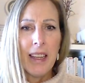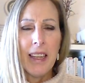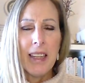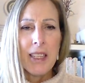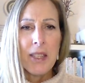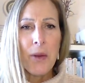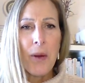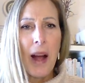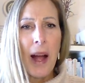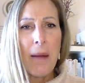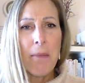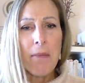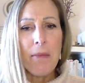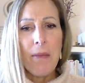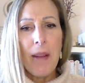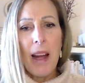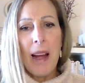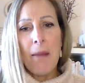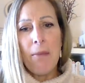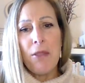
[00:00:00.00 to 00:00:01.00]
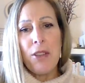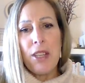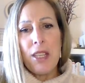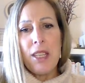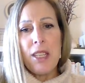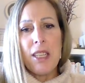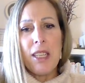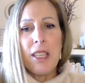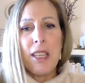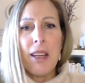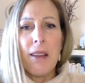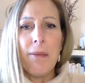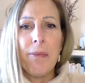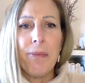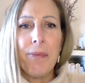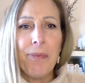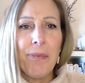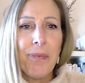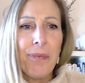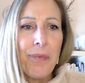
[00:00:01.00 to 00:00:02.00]
So I'm just
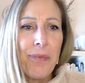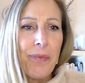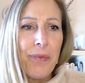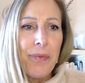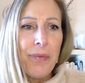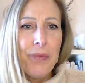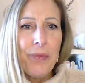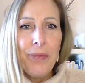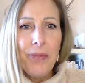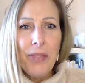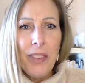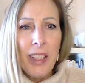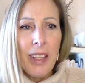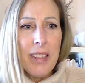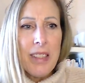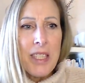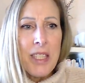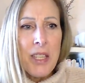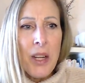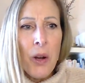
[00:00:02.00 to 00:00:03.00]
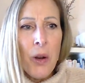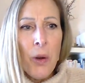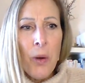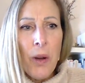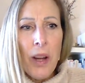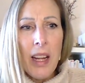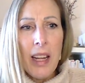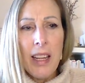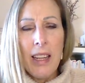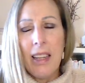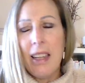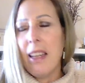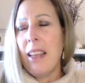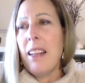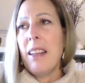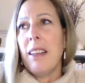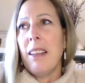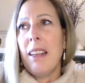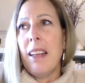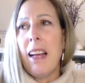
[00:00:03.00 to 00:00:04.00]
so
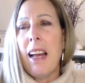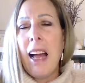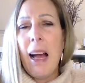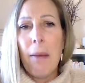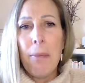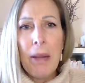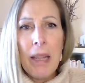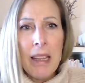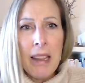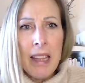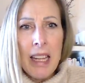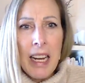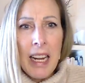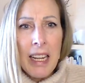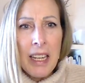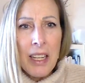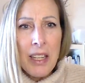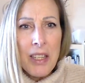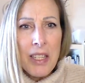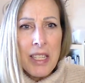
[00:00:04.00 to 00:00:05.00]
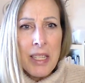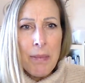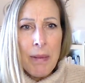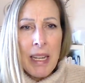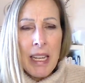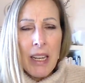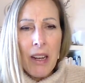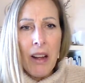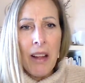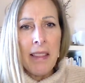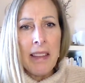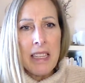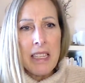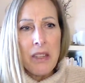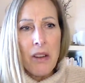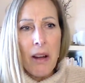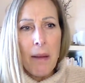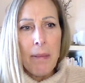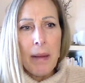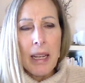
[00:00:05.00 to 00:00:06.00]
happy that I could speak on this
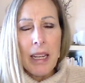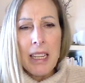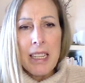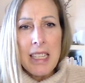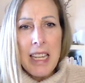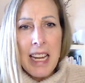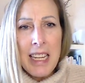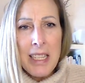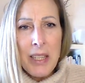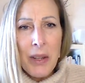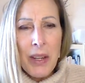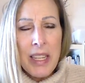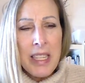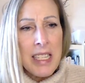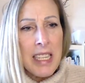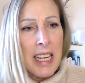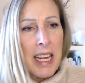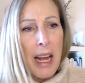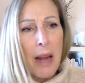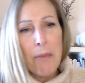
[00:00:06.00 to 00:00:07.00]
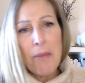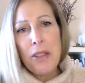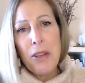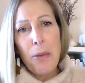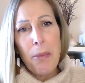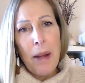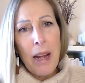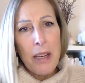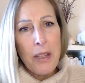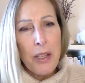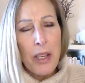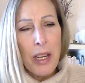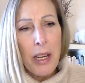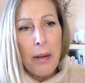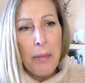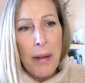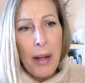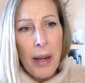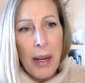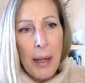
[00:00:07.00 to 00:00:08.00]
topic because, as you can see, I'm so passionate
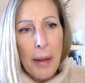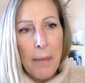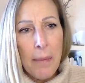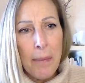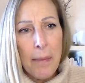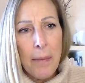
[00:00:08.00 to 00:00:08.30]
about it.